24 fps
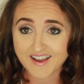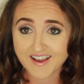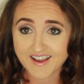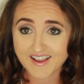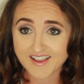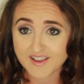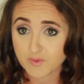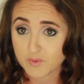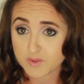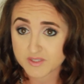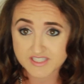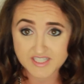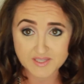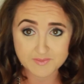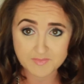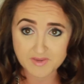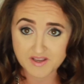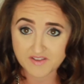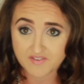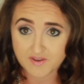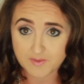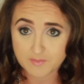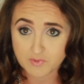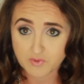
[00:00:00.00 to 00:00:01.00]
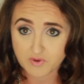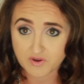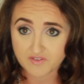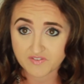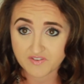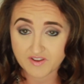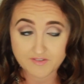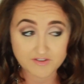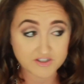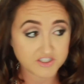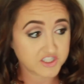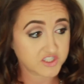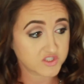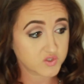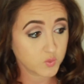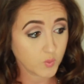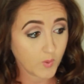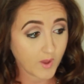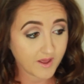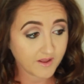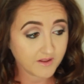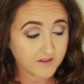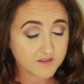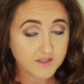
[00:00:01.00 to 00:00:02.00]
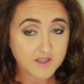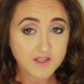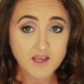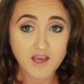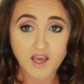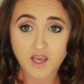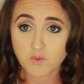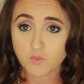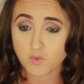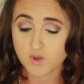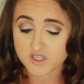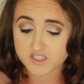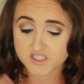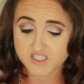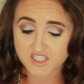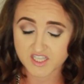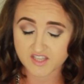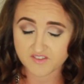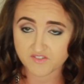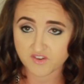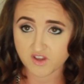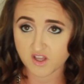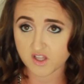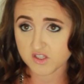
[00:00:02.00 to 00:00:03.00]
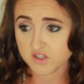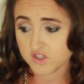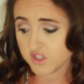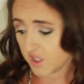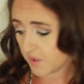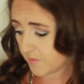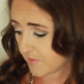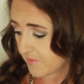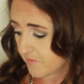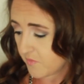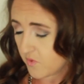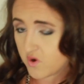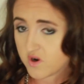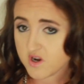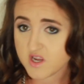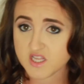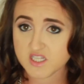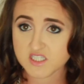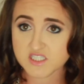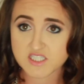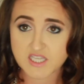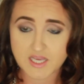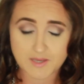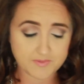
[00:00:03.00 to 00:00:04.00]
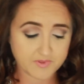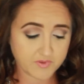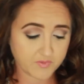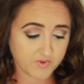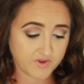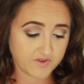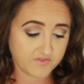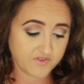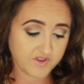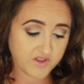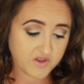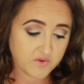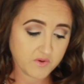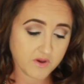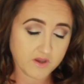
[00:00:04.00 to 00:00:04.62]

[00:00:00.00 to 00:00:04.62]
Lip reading: It was in my February favorites as well. I wanted to give a little bit more in-depth review.